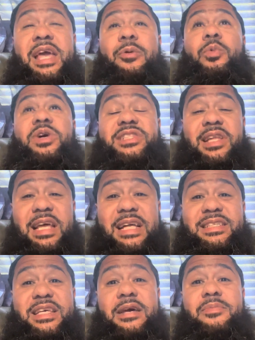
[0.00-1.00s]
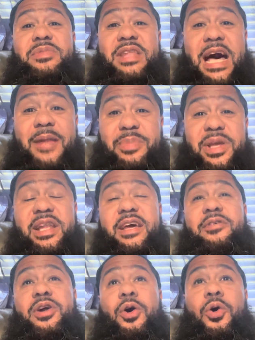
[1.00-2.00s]
which led to him not being
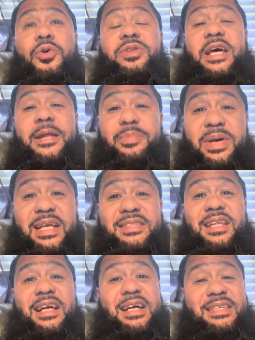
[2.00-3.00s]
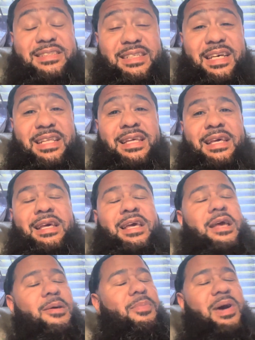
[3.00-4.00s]
able to hold that pace, like I said.
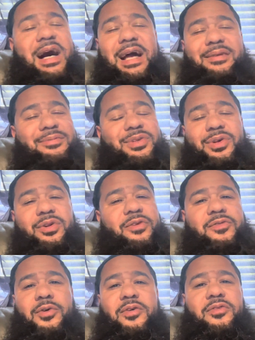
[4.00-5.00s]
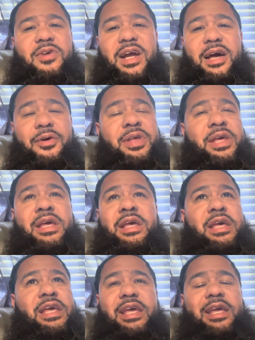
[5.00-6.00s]
And by, you know, the fourth round,
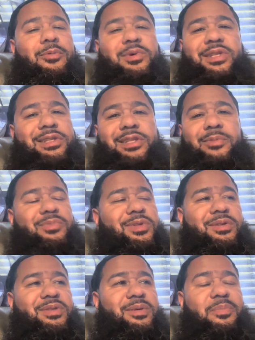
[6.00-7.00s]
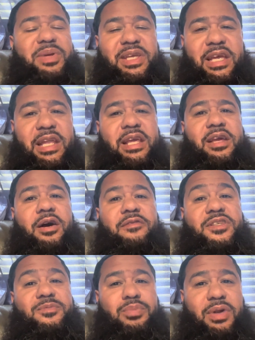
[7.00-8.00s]
it the, the, the beginning of
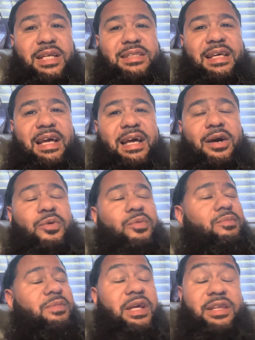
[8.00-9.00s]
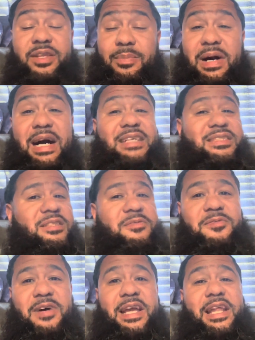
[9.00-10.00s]
his breakdown and demise in the
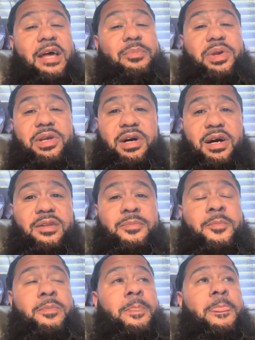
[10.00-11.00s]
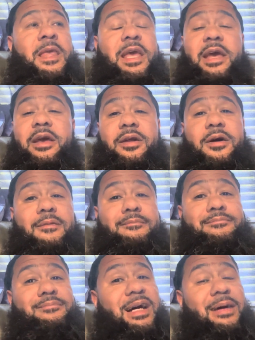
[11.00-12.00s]
fight had begun. And um,
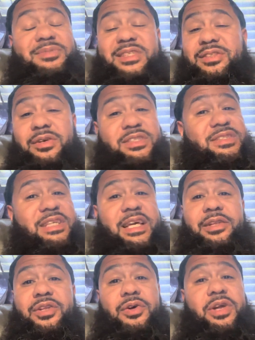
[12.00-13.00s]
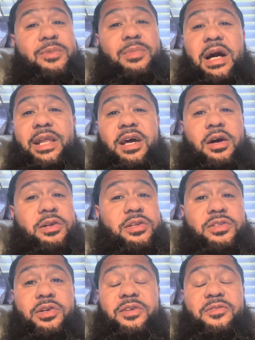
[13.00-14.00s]
I'm just going to say it, you know, anybody
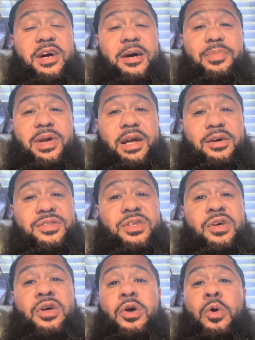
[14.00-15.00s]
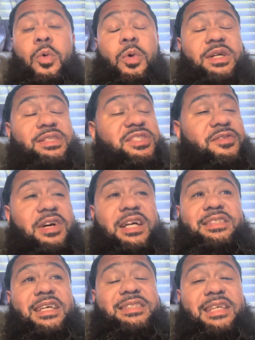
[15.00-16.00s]
135 pounds, once
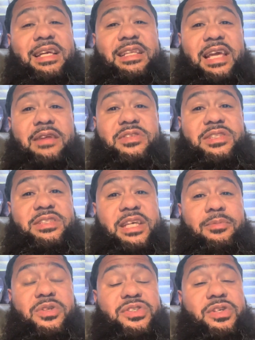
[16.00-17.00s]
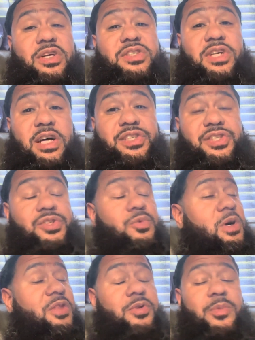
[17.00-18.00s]
Gervonta Tank Davis is able to start touching you,
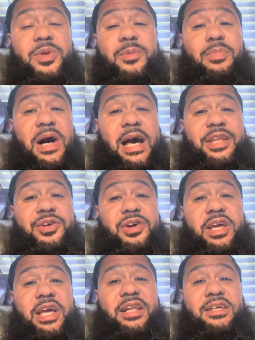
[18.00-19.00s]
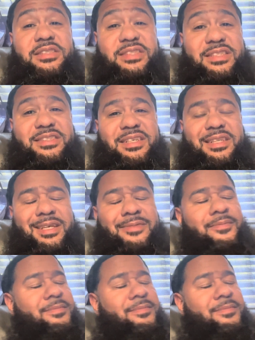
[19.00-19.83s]
whether it be body or head consistently,